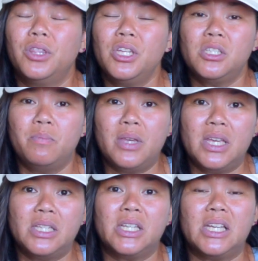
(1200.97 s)
this
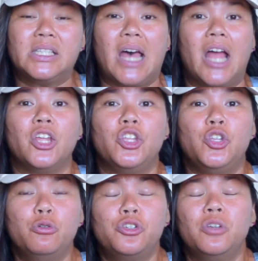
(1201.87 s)
means is that
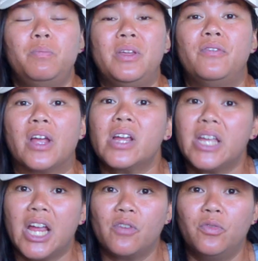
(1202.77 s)
you should be very
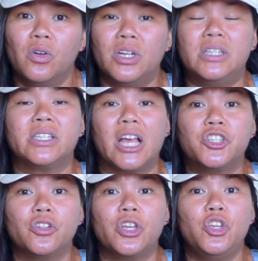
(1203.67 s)
careful in
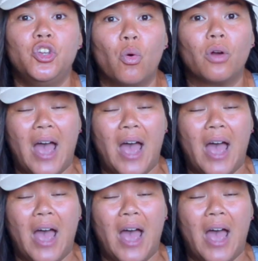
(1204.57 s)
scheduling your